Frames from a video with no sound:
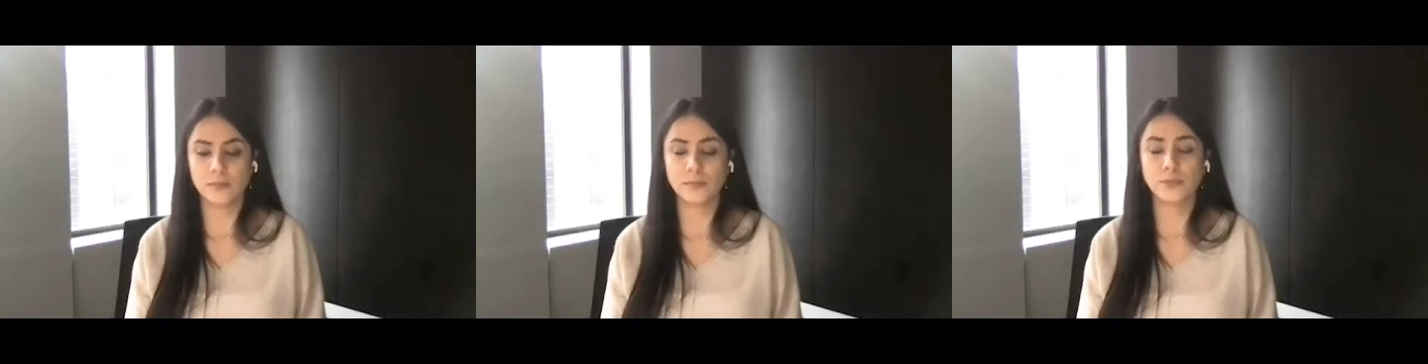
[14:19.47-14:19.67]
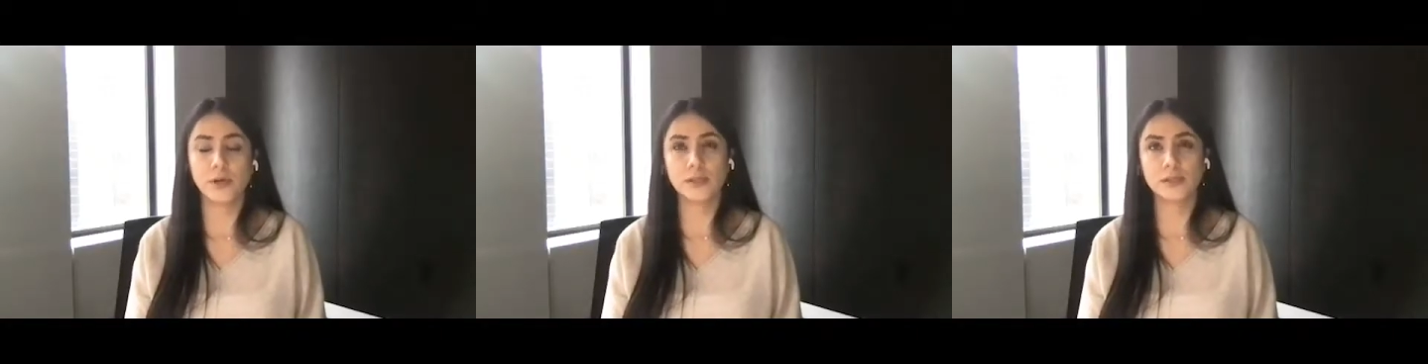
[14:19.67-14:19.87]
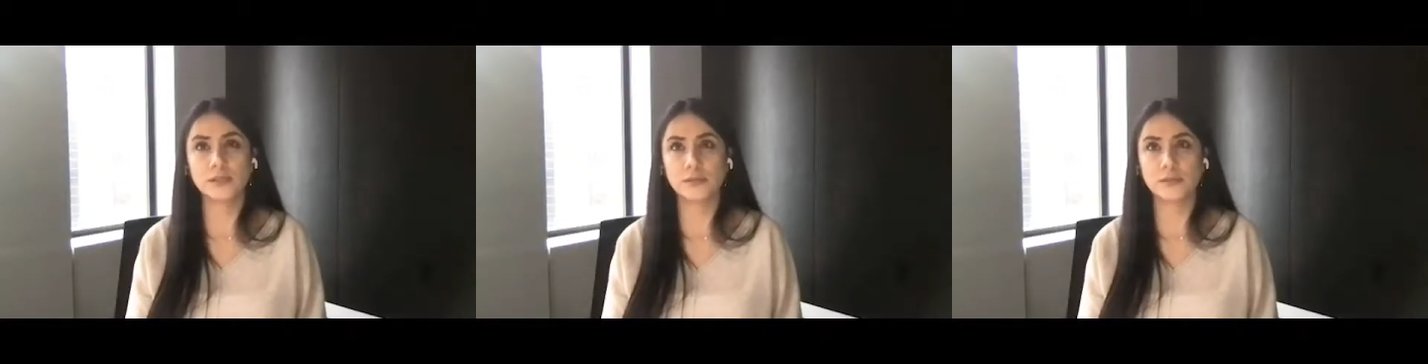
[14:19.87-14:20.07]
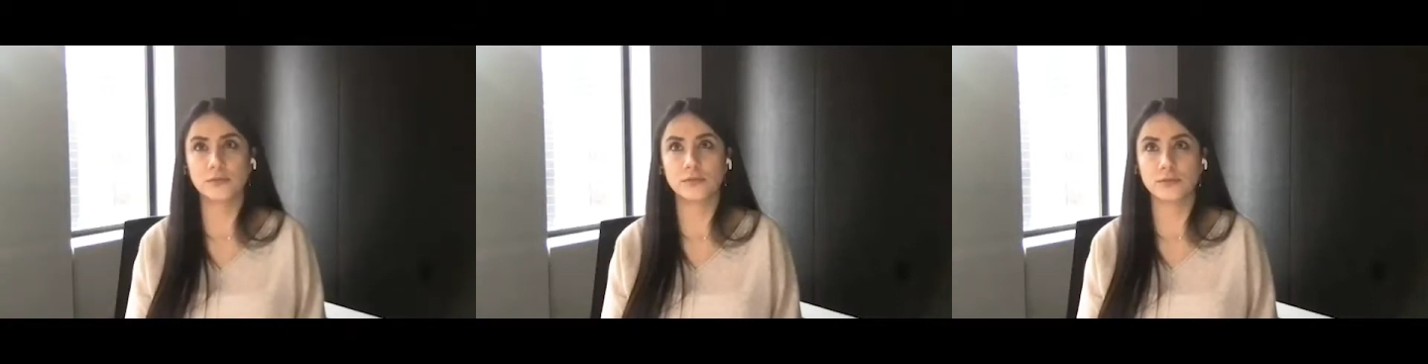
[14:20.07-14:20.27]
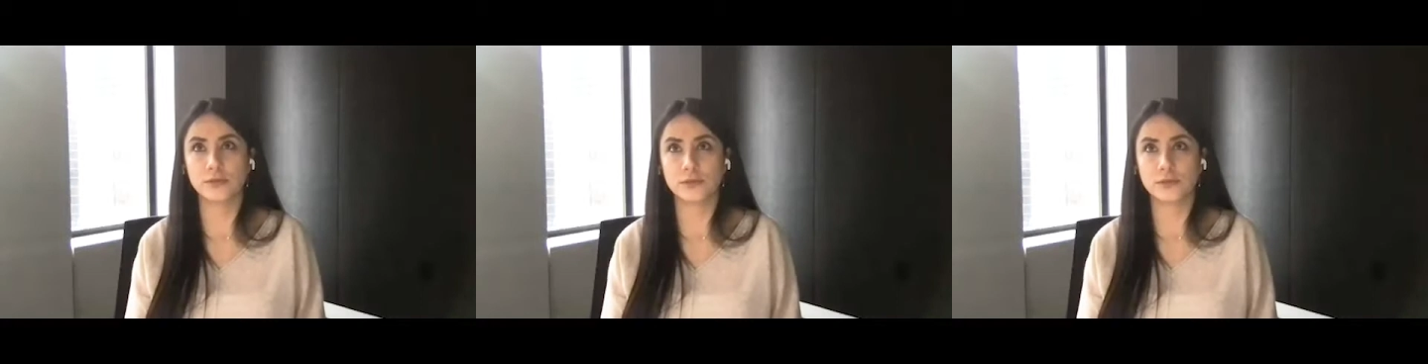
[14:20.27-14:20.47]

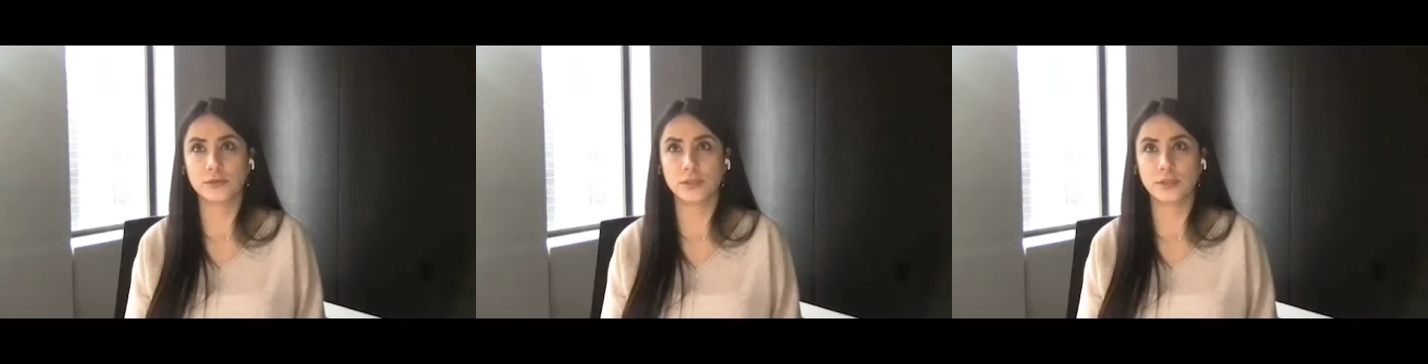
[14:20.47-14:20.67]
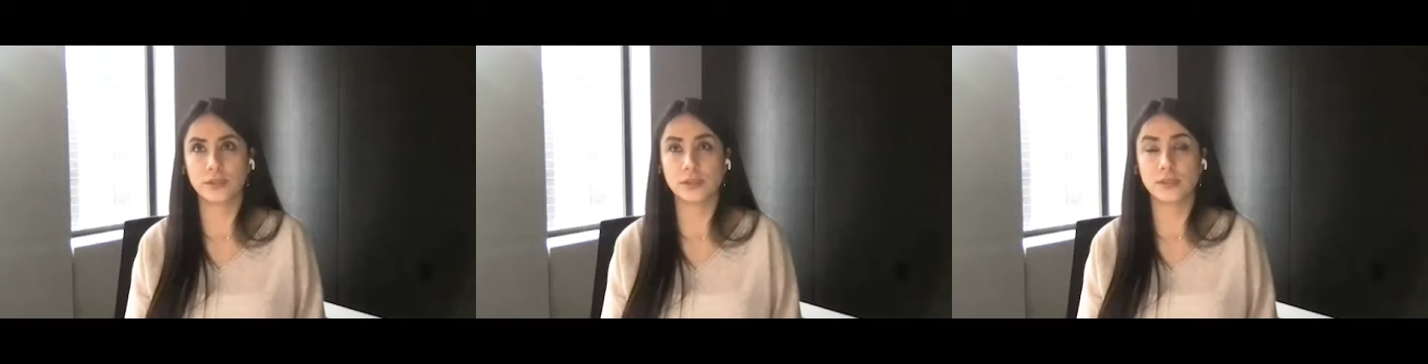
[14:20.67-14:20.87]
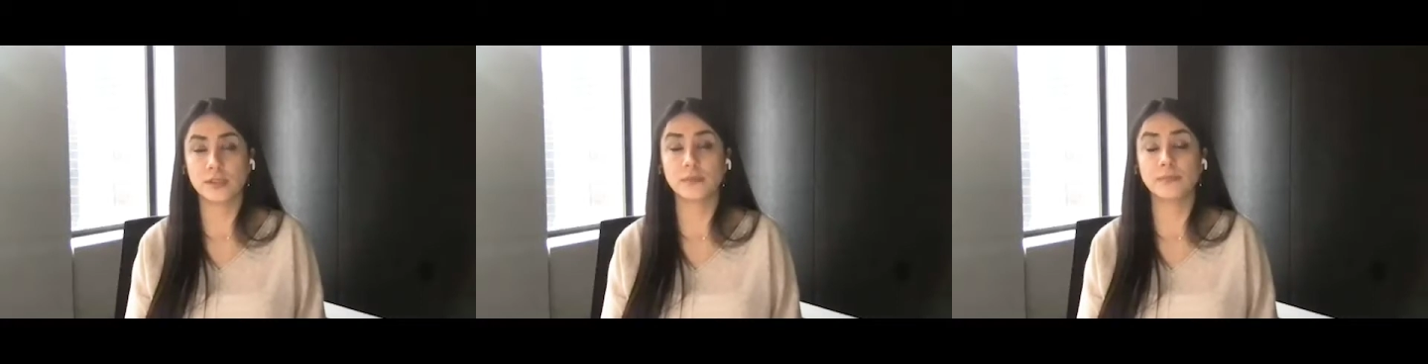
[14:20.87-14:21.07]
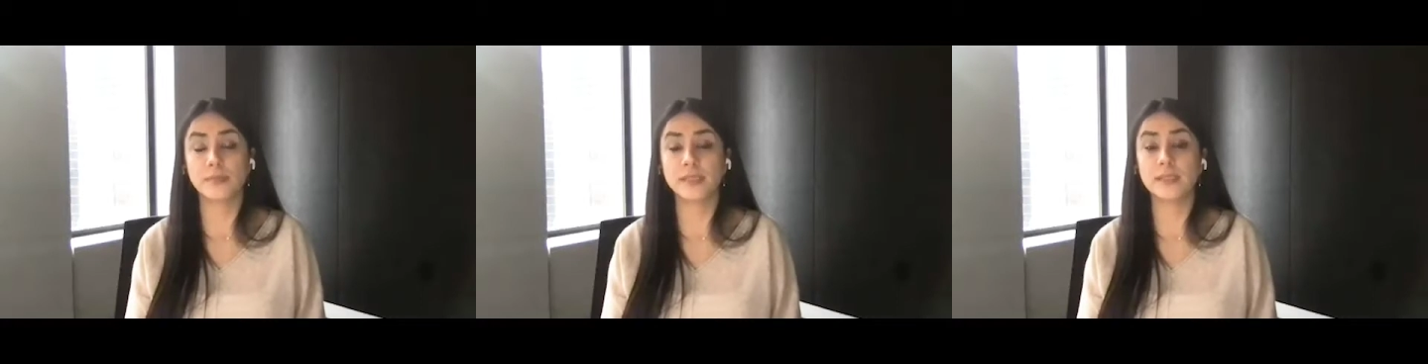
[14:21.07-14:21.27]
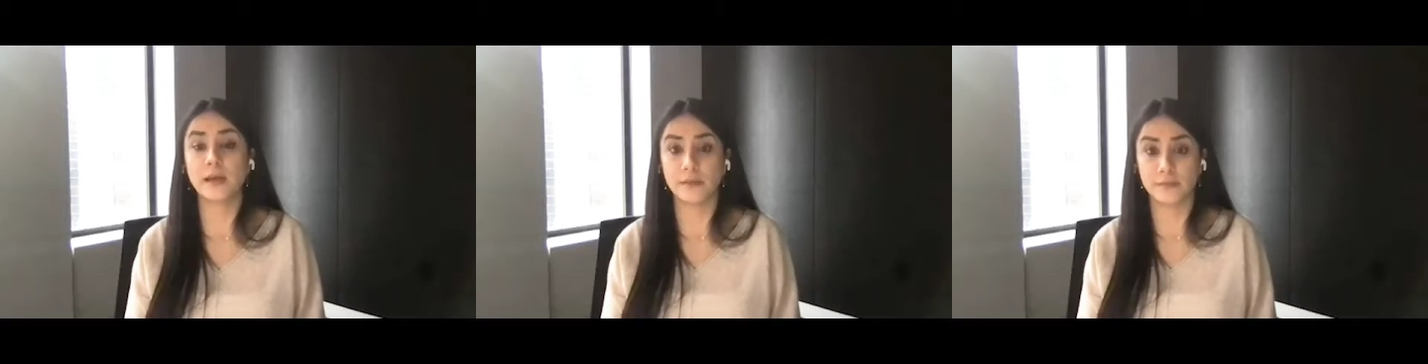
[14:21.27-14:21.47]
prosecutors
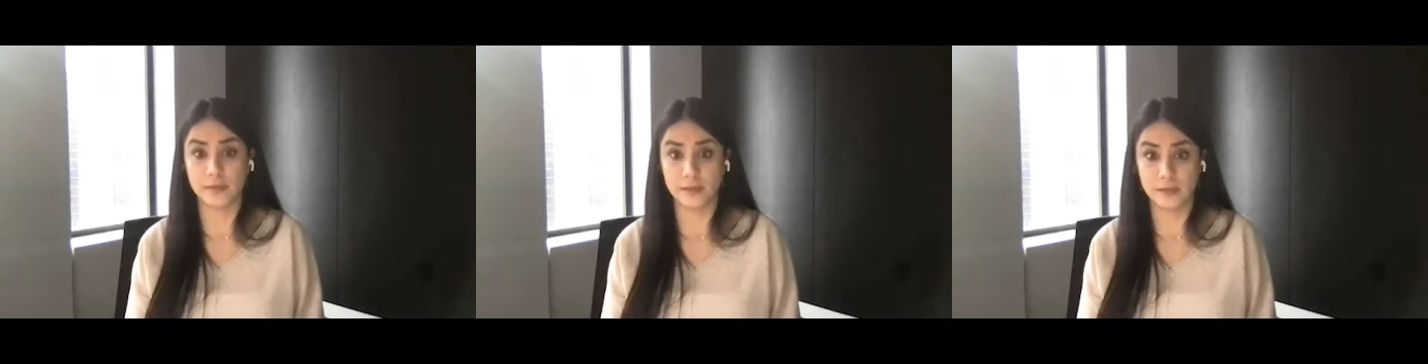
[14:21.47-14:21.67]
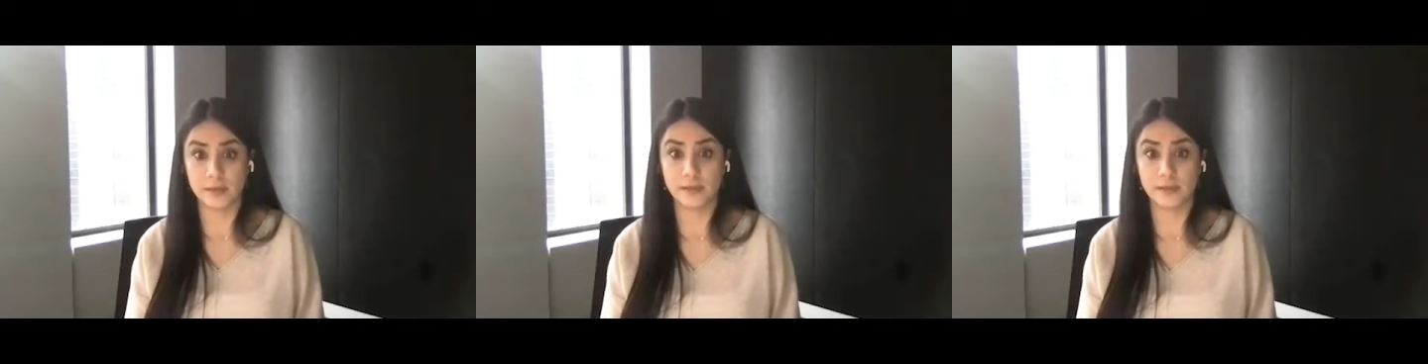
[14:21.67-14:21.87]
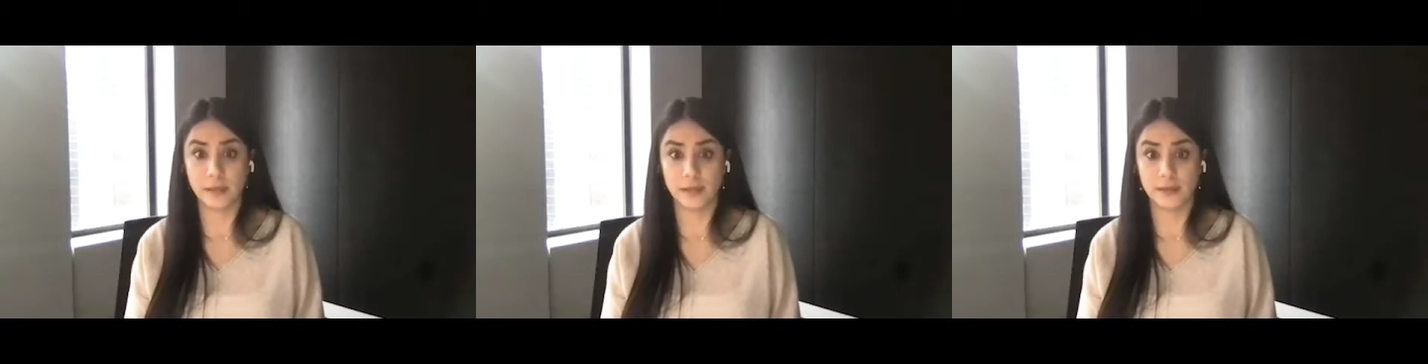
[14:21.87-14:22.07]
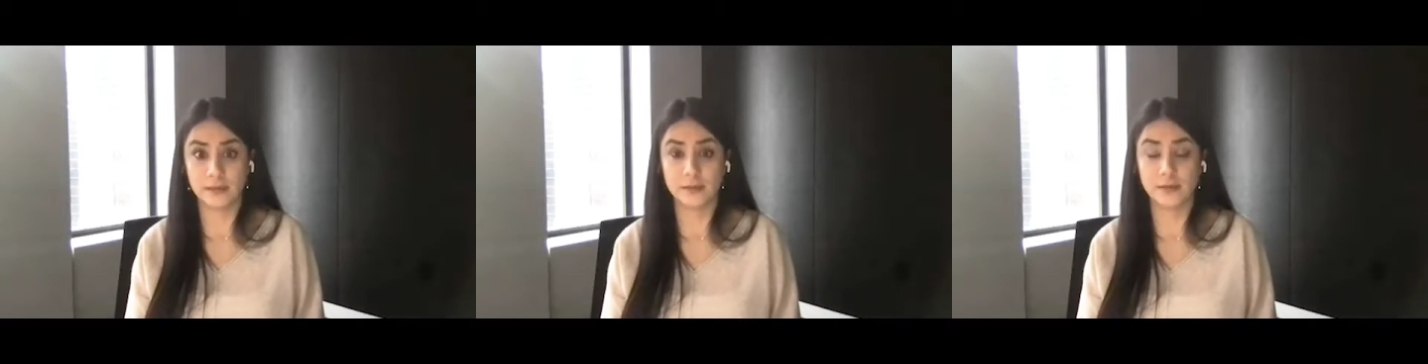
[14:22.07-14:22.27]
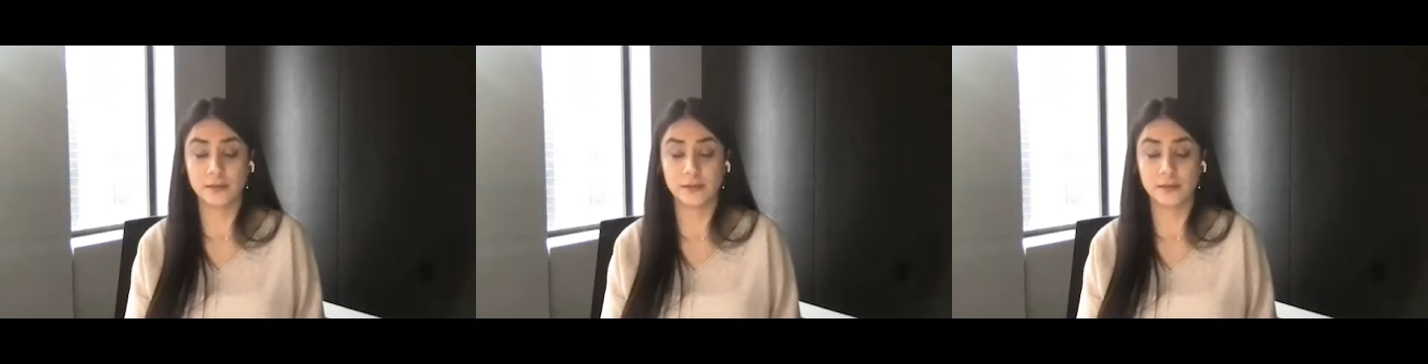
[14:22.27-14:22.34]
submit evidence on